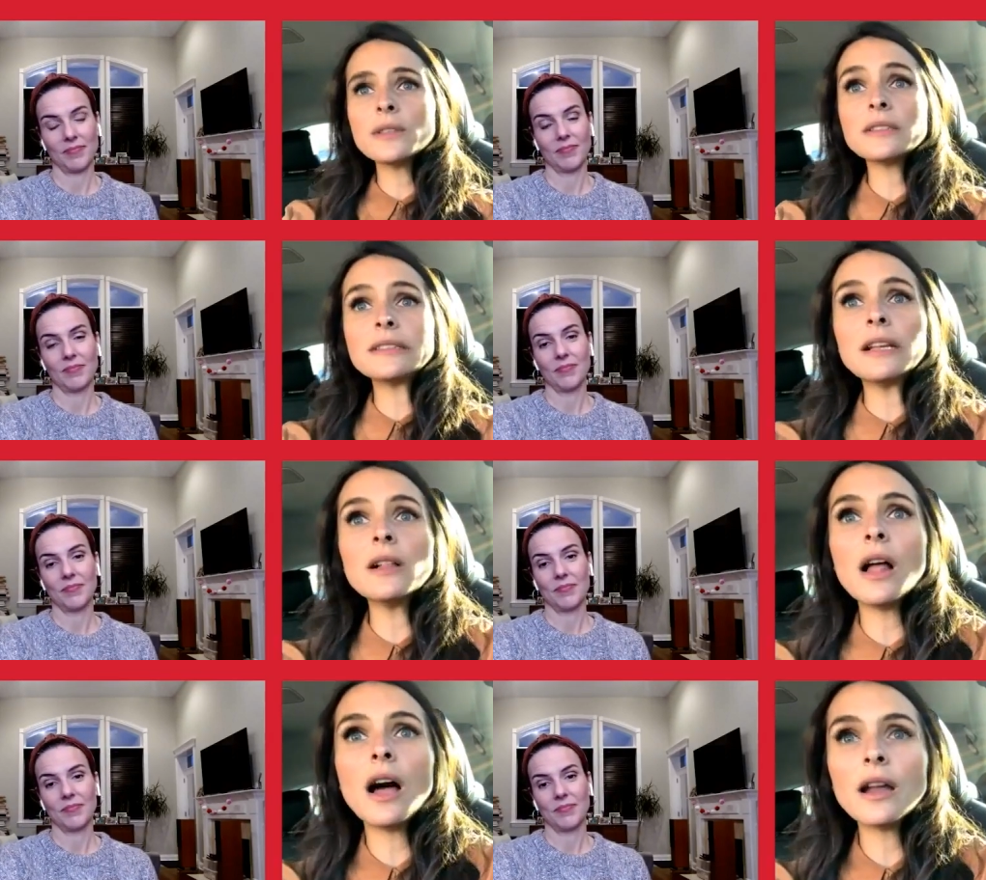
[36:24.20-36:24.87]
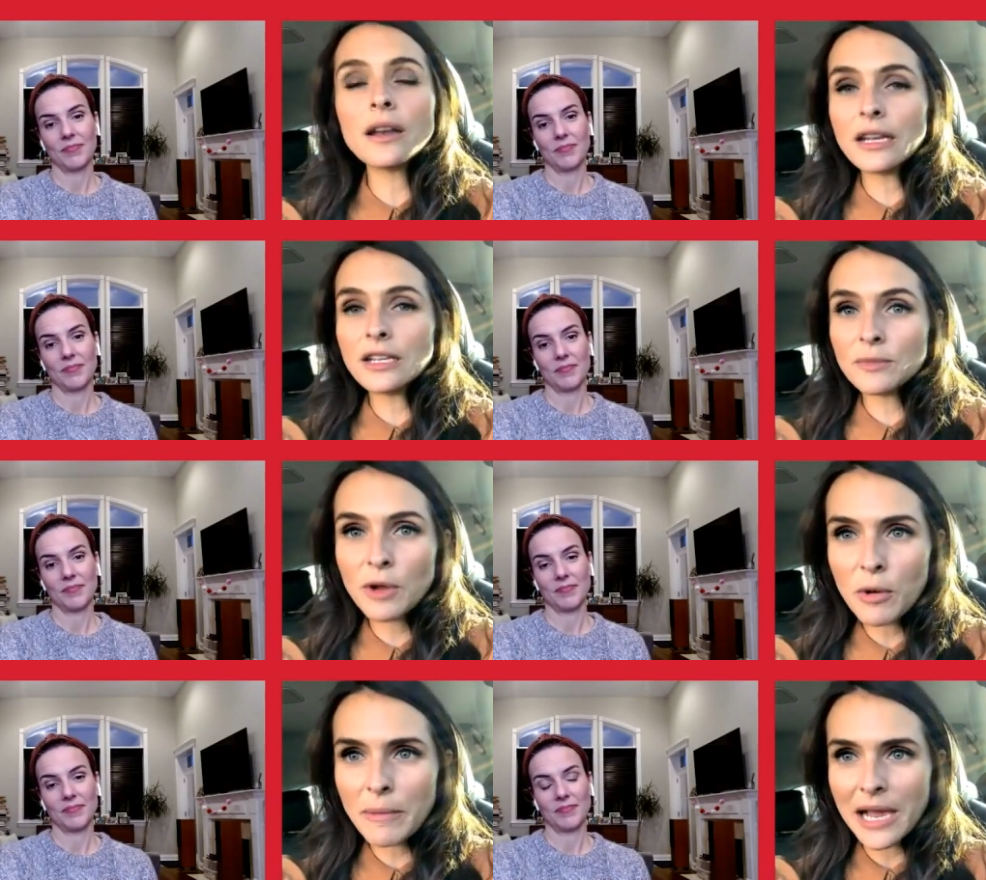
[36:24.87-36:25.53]
Speaker 1: It's still on
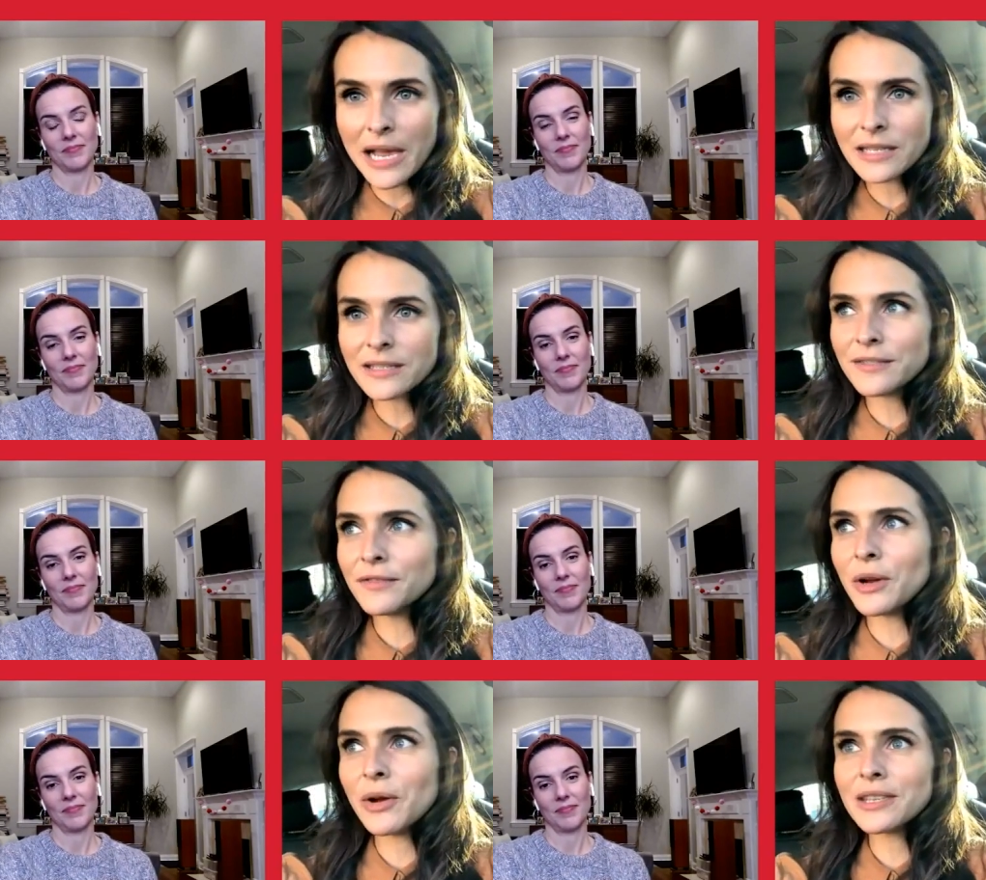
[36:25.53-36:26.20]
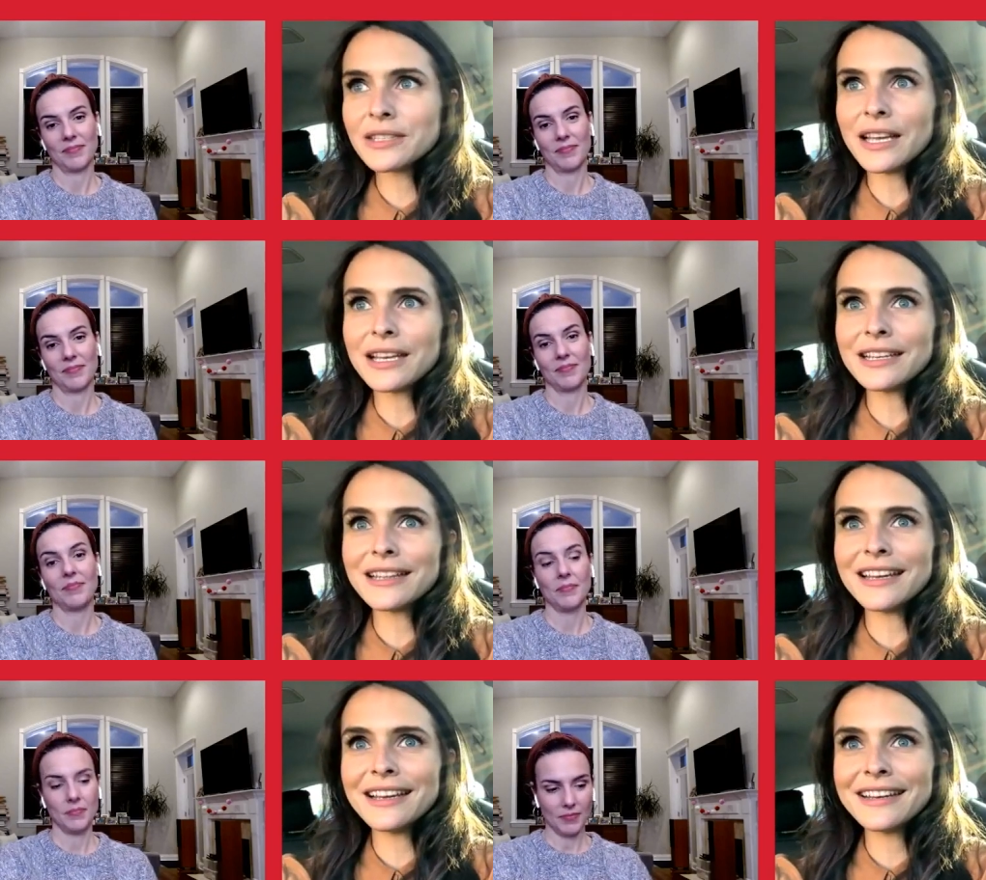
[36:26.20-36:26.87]
HBO Max. Very exciting.
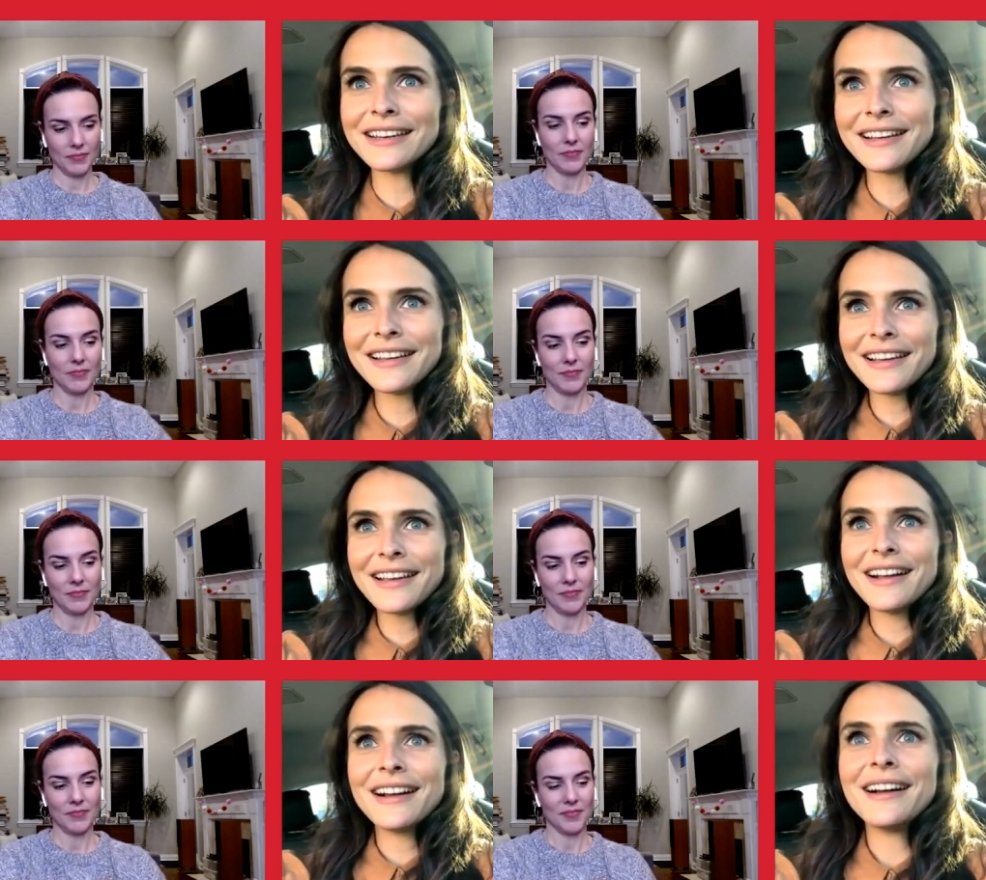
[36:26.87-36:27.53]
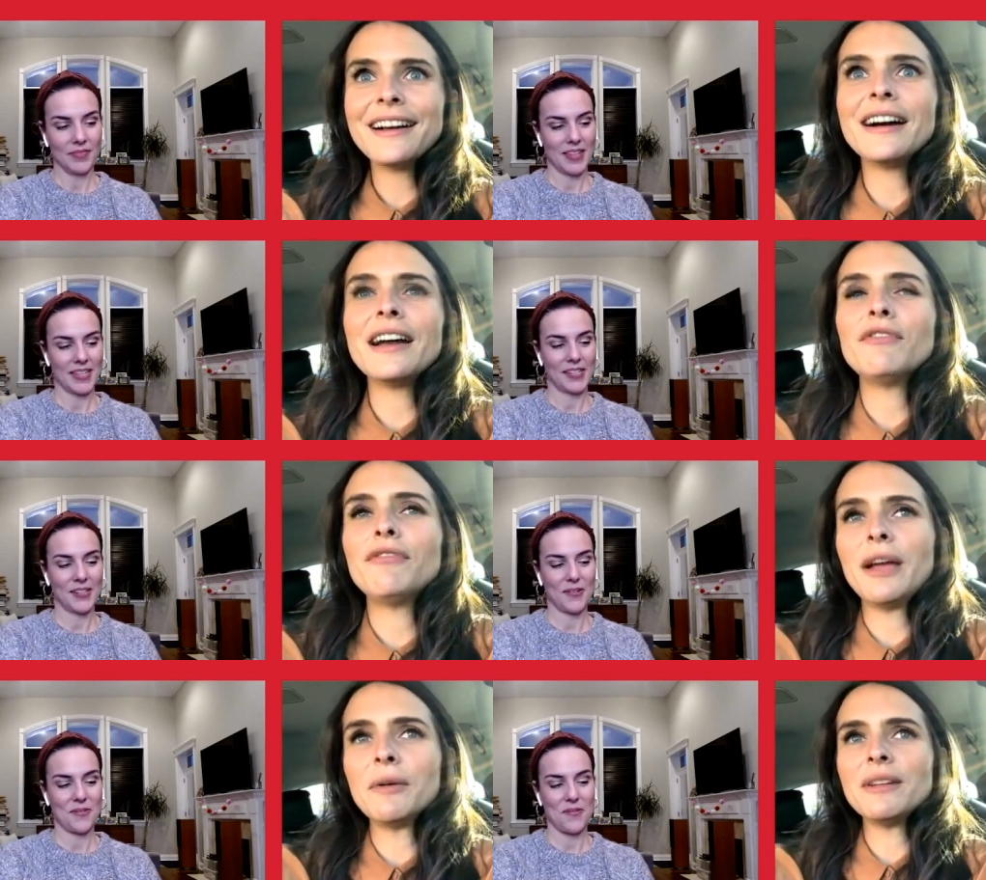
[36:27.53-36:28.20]
Mm-hmm. Uh, I
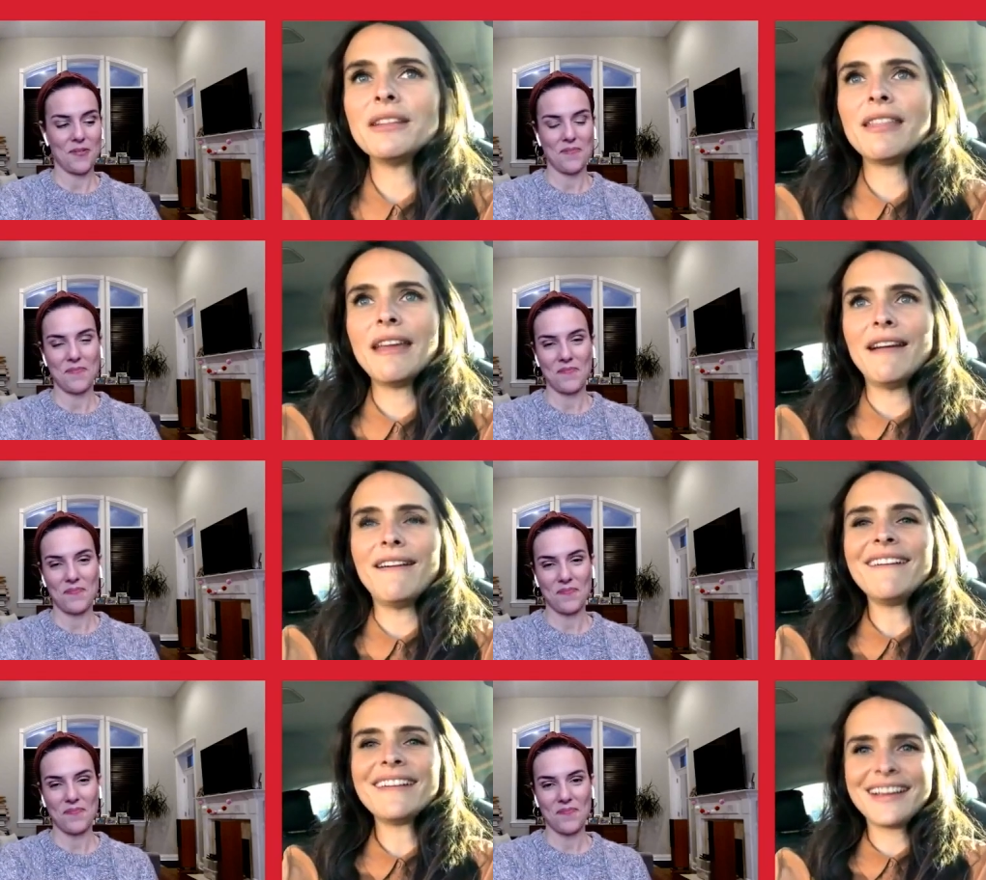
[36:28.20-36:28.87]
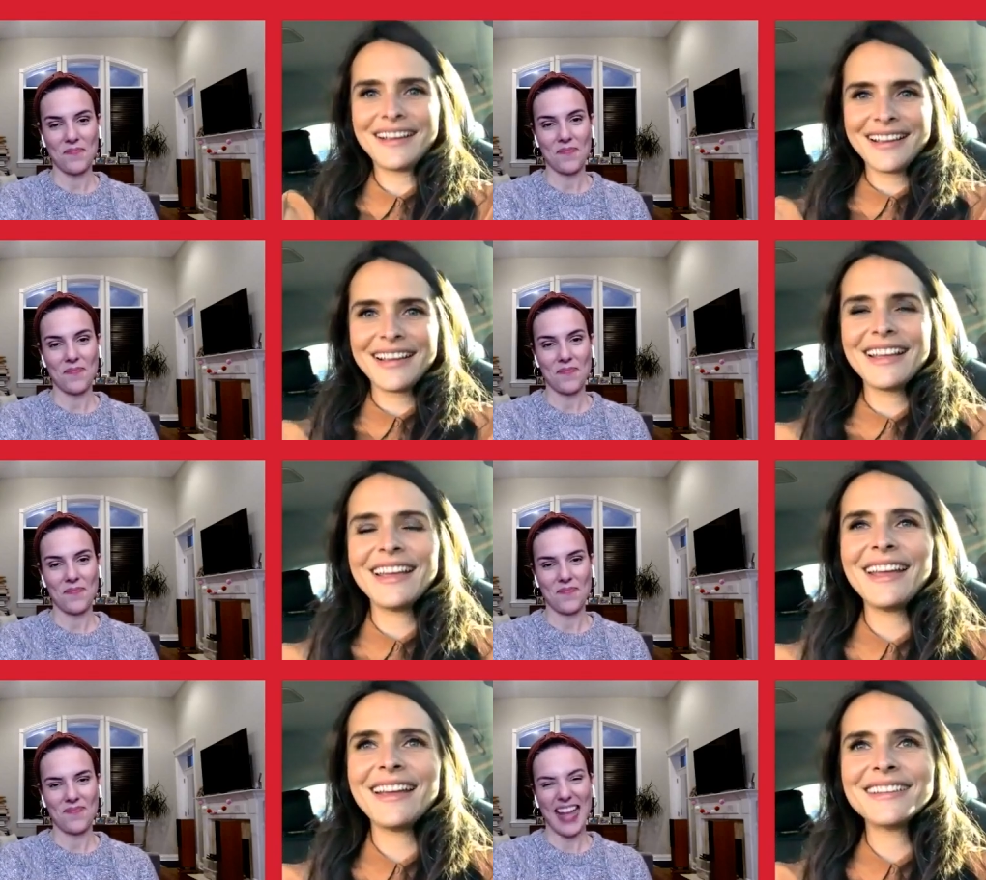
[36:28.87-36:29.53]
found cool. it there.
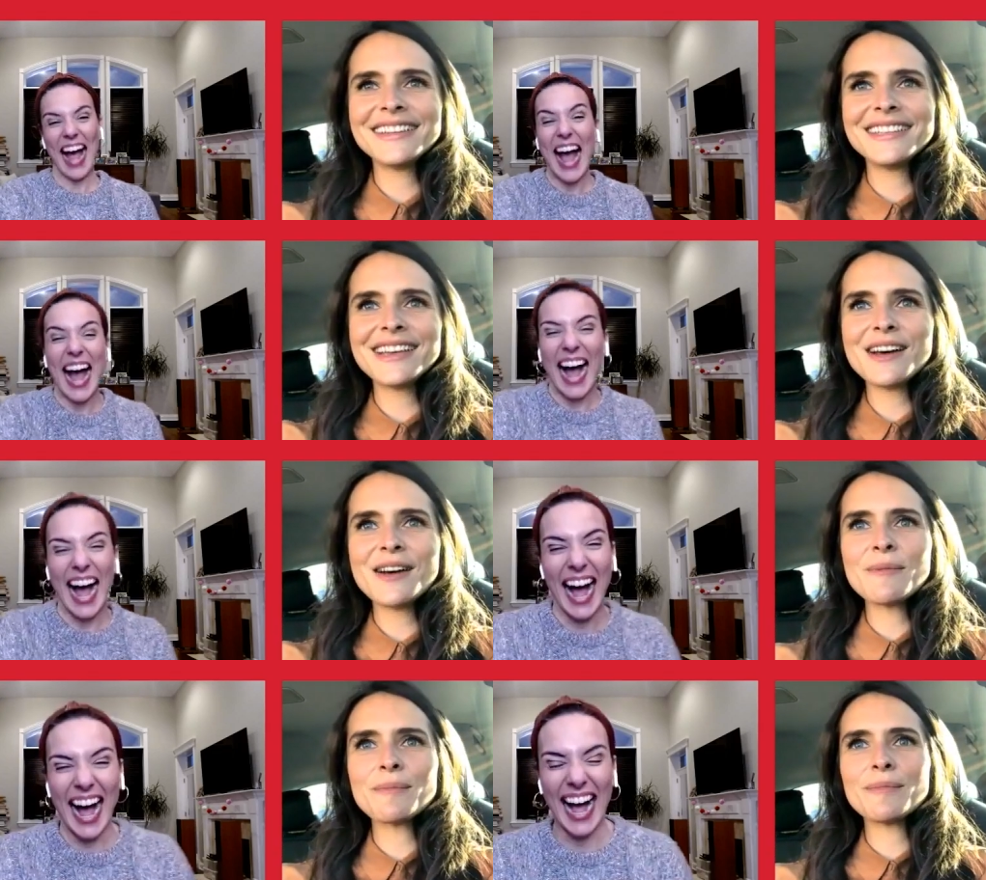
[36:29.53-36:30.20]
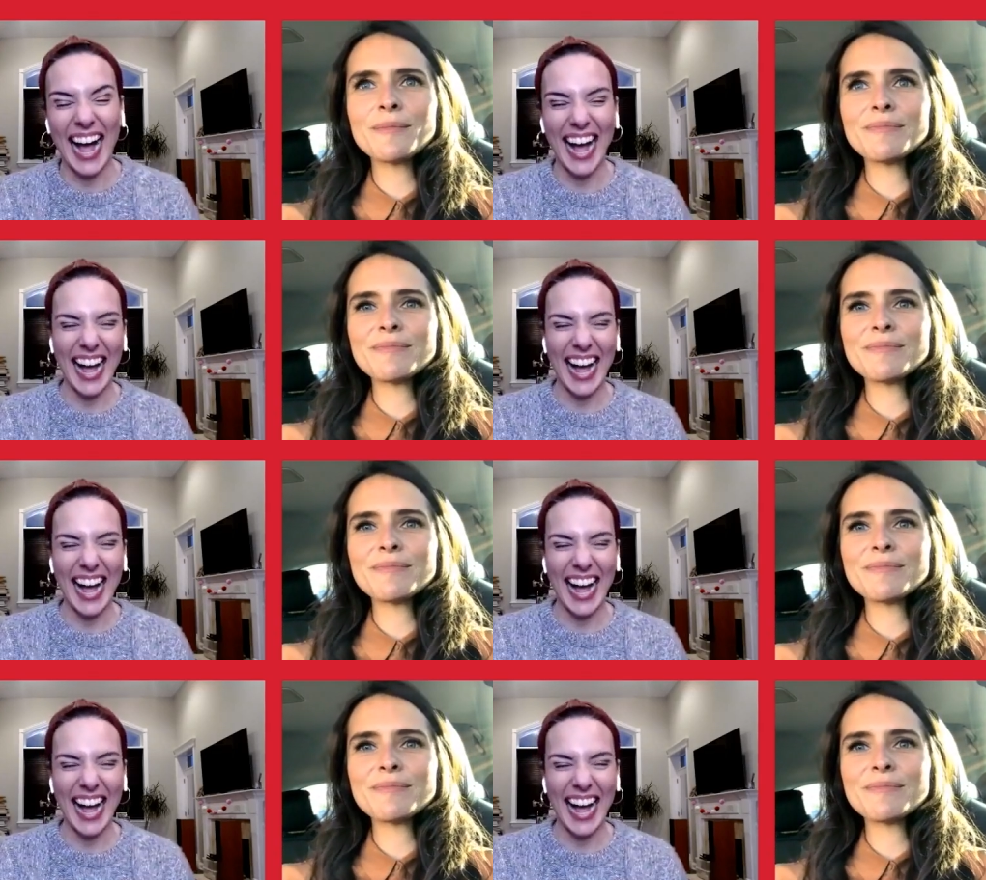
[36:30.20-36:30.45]
And
Speaker 2: um,